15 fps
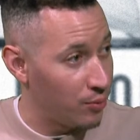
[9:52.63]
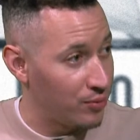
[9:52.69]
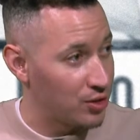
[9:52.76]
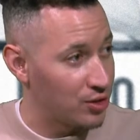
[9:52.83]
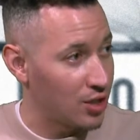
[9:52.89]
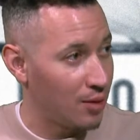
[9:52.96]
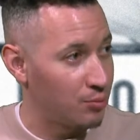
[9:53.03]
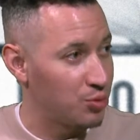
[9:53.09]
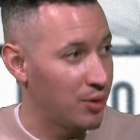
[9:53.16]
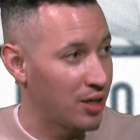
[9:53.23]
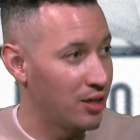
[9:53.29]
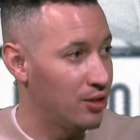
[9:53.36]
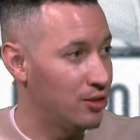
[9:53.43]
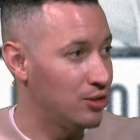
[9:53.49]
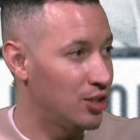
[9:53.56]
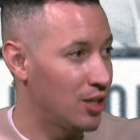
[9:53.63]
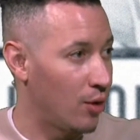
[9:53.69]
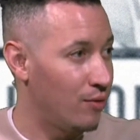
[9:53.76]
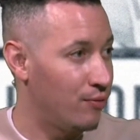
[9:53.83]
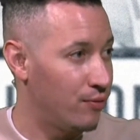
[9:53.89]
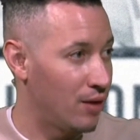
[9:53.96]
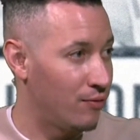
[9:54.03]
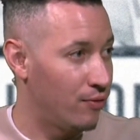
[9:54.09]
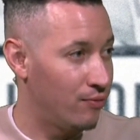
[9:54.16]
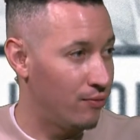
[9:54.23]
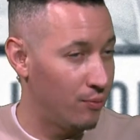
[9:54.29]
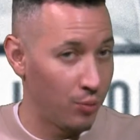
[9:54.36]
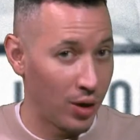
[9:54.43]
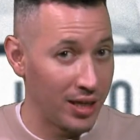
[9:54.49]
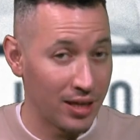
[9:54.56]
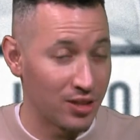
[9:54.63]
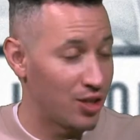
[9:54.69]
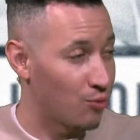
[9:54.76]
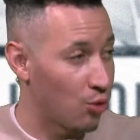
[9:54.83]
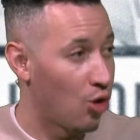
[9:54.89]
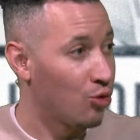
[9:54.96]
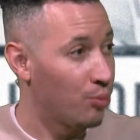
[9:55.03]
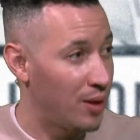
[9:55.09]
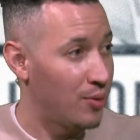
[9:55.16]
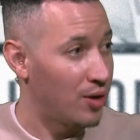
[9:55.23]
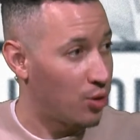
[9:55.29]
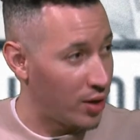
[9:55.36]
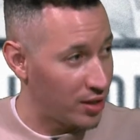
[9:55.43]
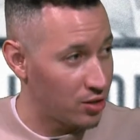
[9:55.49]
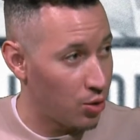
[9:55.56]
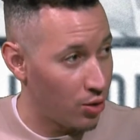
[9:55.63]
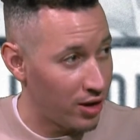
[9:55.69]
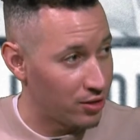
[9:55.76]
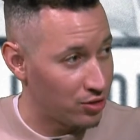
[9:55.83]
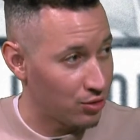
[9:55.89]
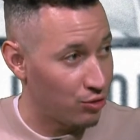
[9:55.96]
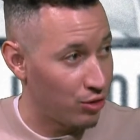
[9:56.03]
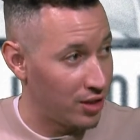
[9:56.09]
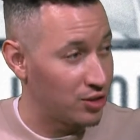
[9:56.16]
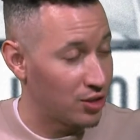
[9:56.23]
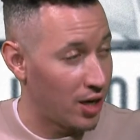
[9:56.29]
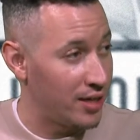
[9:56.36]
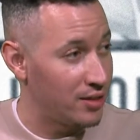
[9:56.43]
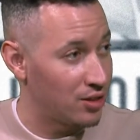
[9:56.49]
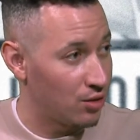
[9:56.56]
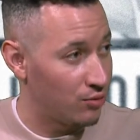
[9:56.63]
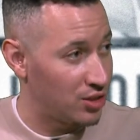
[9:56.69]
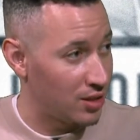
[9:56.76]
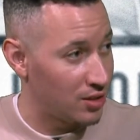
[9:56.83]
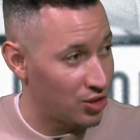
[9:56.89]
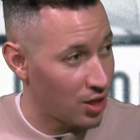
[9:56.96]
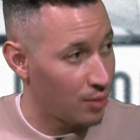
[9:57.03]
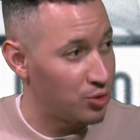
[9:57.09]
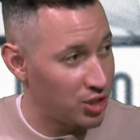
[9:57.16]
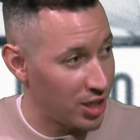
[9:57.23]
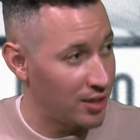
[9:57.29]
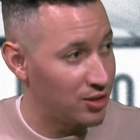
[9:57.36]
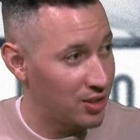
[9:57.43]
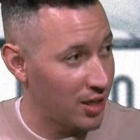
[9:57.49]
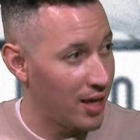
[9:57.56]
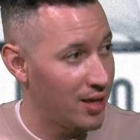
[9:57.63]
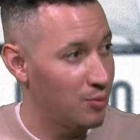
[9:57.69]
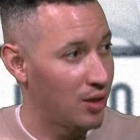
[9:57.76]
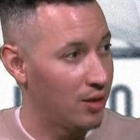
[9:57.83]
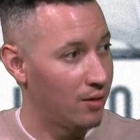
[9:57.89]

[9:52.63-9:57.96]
with the subs, because if when he gets it wrong, people are quick to criticise, and obviously the subs change the game here.